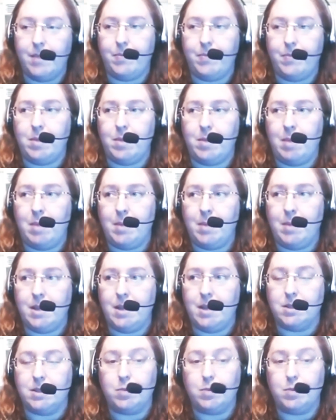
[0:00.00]
maybe
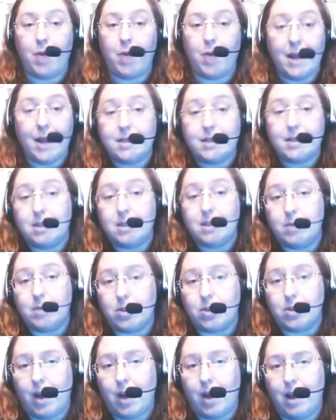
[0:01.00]
is practicing
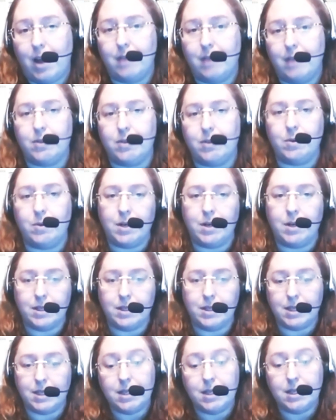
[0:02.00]
witchcraft or
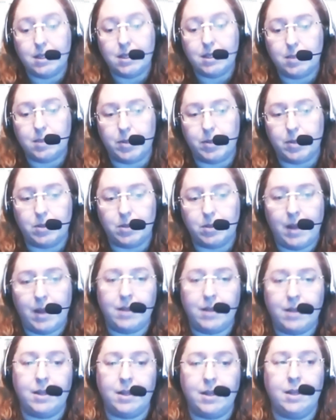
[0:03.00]
is into the
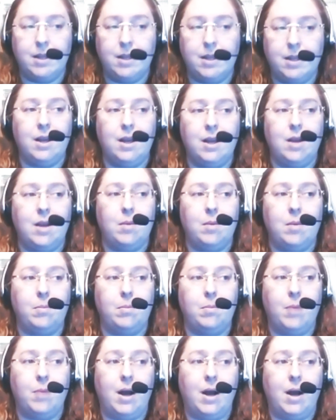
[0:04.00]
spirituality,
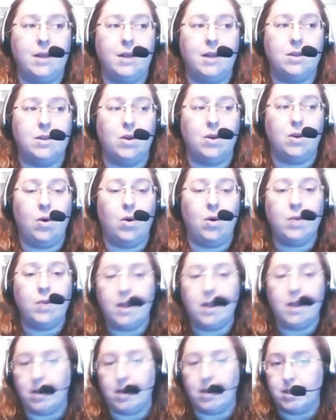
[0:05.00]
but
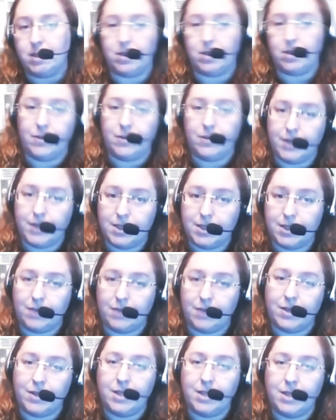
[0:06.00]
only on the surface. They
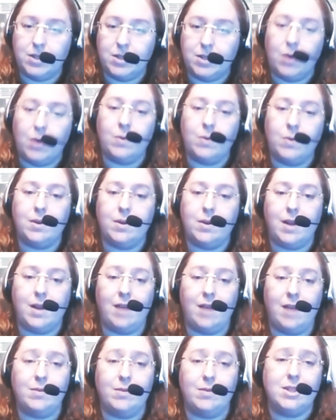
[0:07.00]
really don't
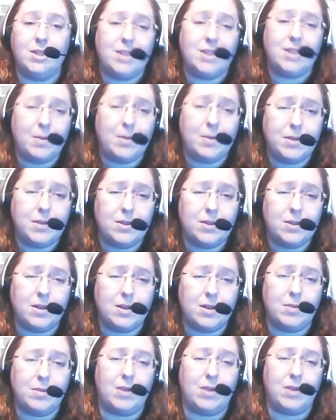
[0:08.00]
have much depth to
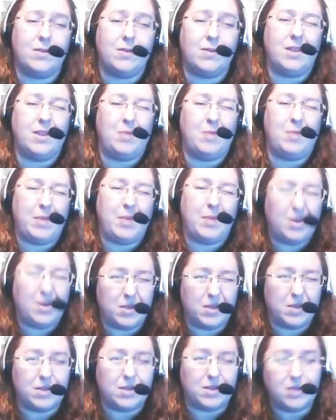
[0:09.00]
them. They don't really maybe know
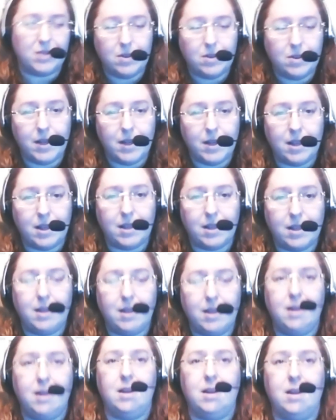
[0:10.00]
what they're doing.
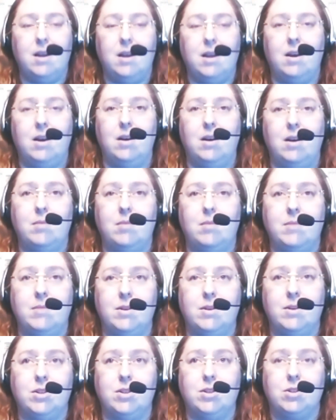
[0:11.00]

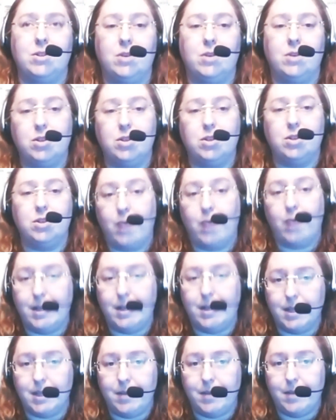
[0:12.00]
They're just sort of
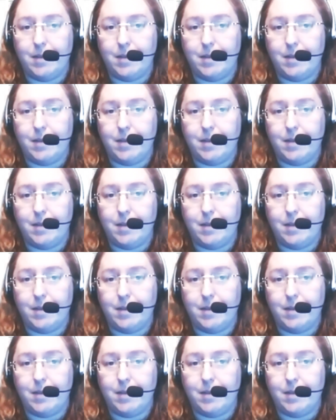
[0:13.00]
trendy.